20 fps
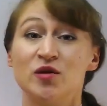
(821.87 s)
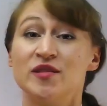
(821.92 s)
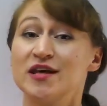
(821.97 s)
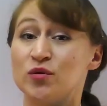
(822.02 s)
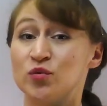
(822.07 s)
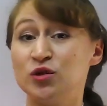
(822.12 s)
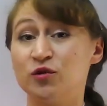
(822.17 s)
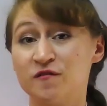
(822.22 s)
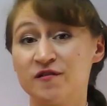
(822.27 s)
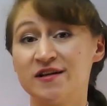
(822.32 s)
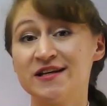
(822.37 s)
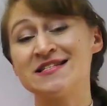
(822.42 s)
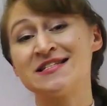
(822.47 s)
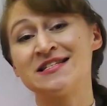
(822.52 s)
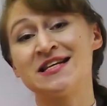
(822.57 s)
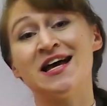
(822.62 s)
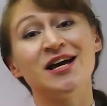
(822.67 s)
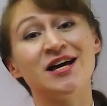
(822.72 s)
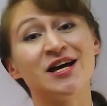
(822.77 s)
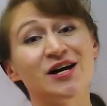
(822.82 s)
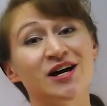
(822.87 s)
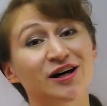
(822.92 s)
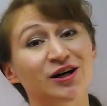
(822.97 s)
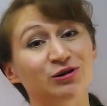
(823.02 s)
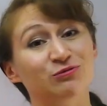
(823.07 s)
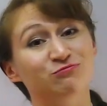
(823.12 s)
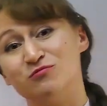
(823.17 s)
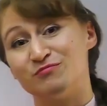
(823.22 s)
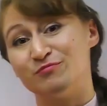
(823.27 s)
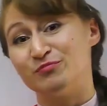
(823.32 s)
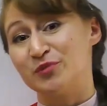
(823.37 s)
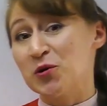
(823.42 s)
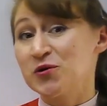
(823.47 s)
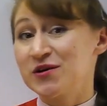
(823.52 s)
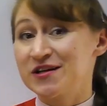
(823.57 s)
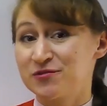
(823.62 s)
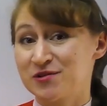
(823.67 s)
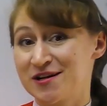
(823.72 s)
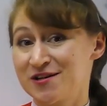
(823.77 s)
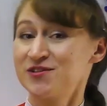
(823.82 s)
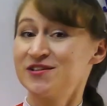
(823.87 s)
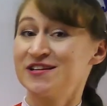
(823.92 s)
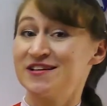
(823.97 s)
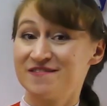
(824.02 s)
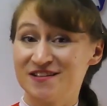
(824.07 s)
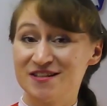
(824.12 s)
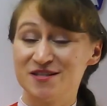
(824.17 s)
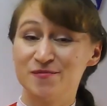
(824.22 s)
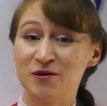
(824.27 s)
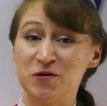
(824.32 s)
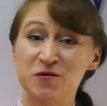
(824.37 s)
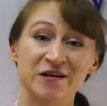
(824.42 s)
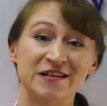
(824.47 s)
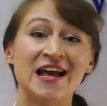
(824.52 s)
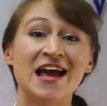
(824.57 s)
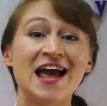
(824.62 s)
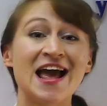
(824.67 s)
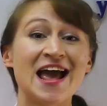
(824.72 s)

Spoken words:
They will fix your broken Russian if it's broken,